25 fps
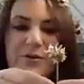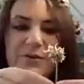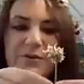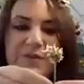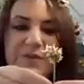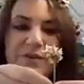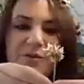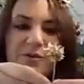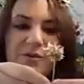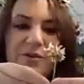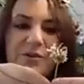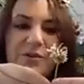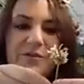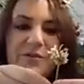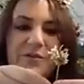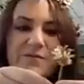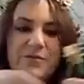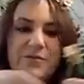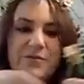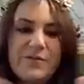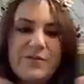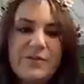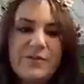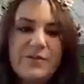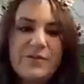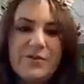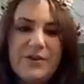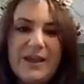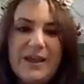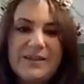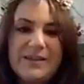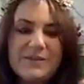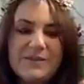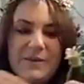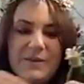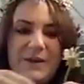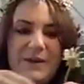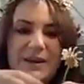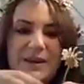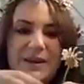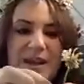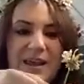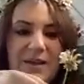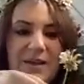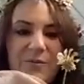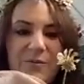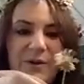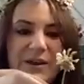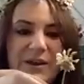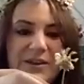So clovers are a nice one.
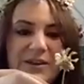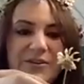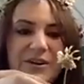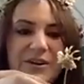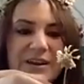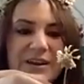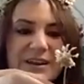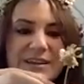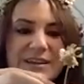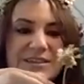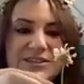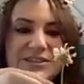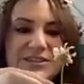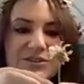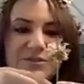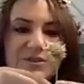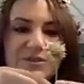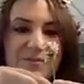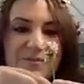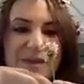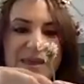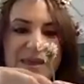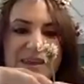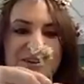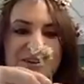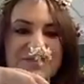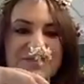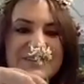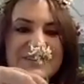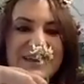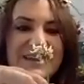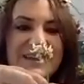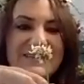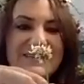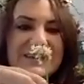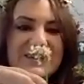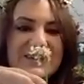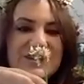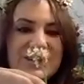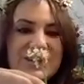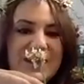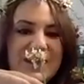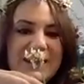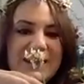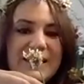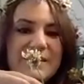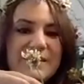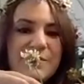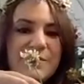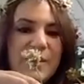What you're gonna do to make your daisy chain
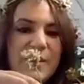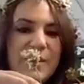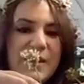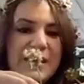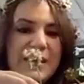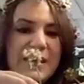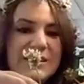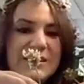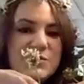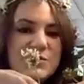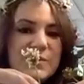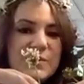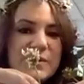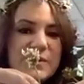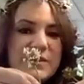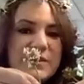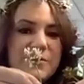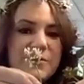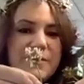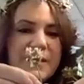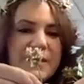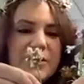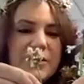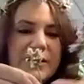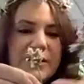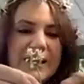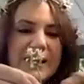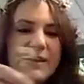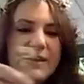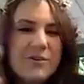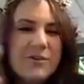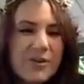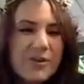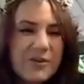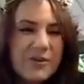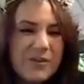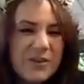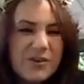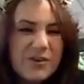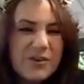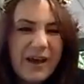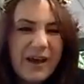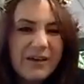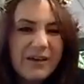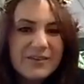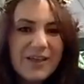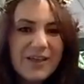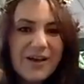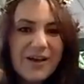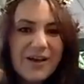is pinch with your fingernail, or if you don't
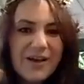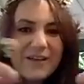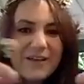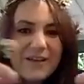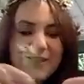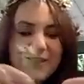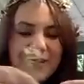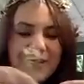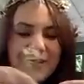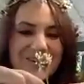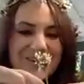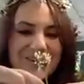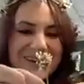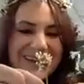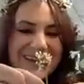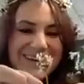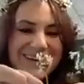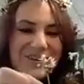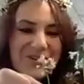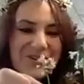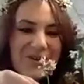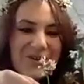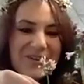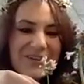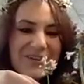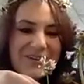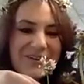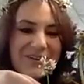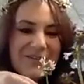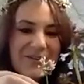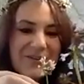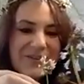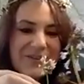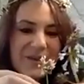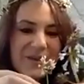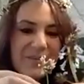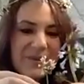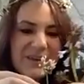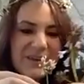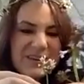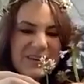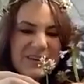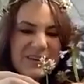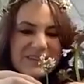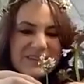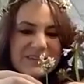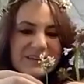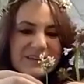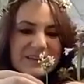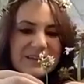have a long fingernail, you could look for something
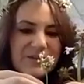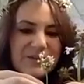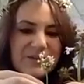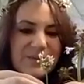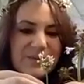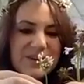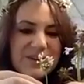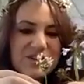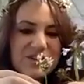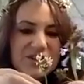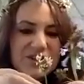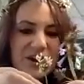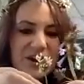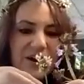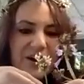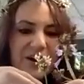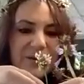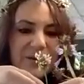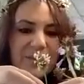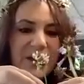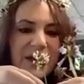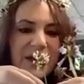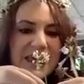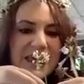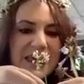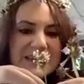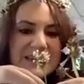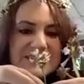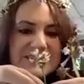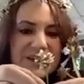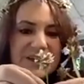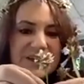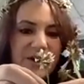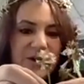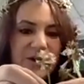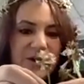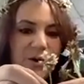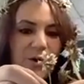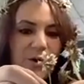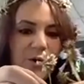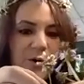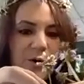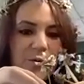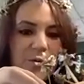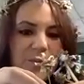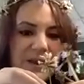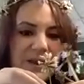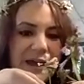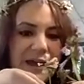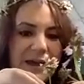just a little bit sharp to
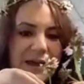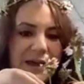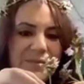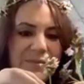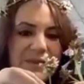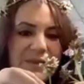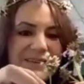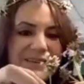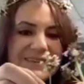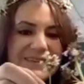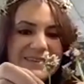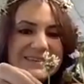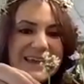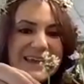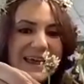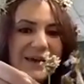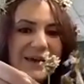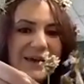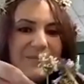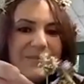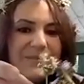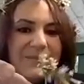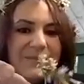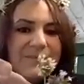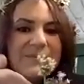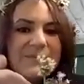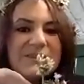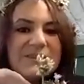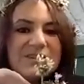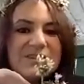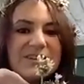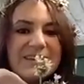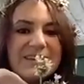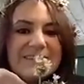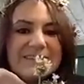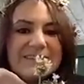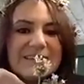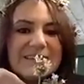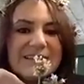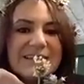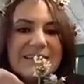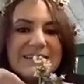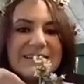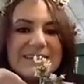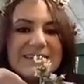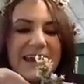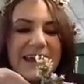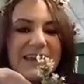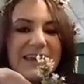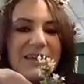open up the stem just a
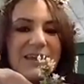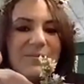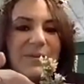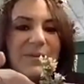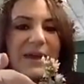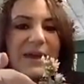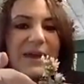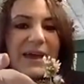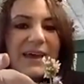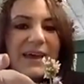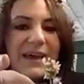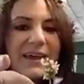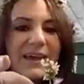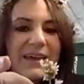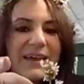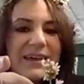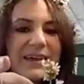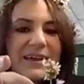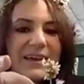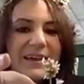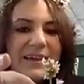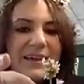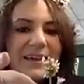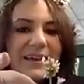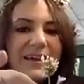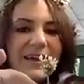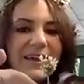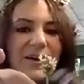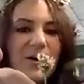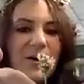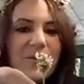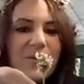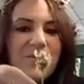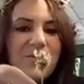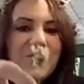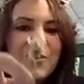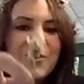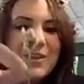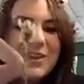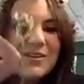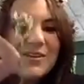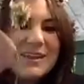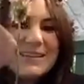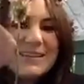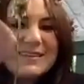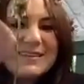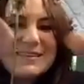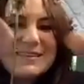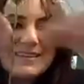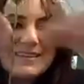little tiny bit. Hopefully you
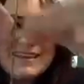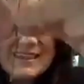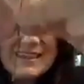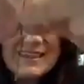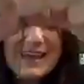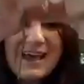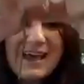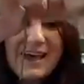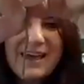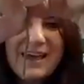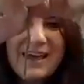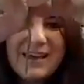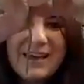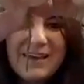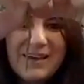can see that.